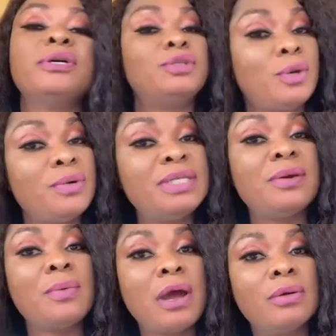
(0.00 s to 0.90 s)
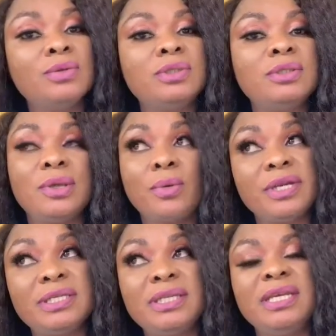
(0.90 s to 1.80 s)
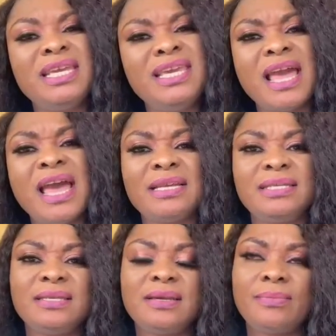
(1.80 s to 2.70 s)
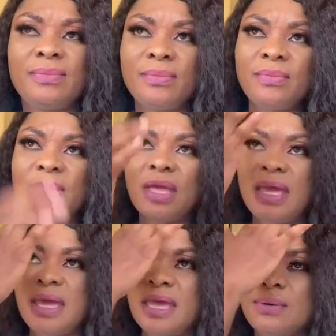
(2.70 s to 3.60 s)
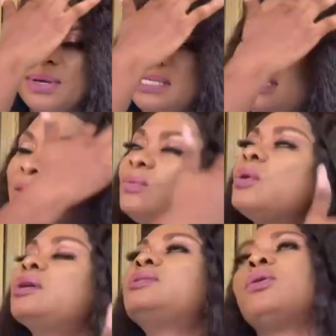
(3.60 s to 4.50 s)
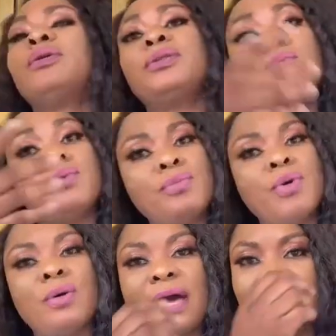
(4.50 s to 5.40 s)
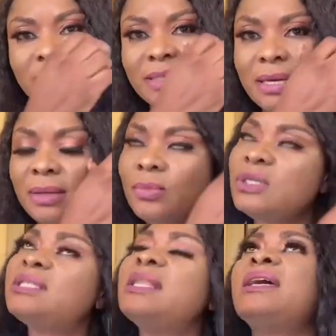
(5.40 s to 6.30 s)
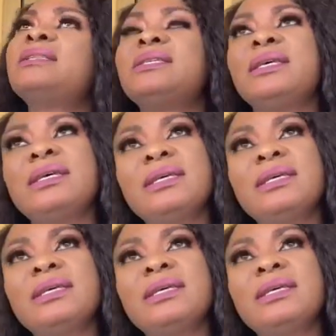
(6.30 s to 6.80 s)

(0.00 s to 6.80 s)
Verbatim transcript: were stories around the question he asked. And the question was, or the rumor at the time was that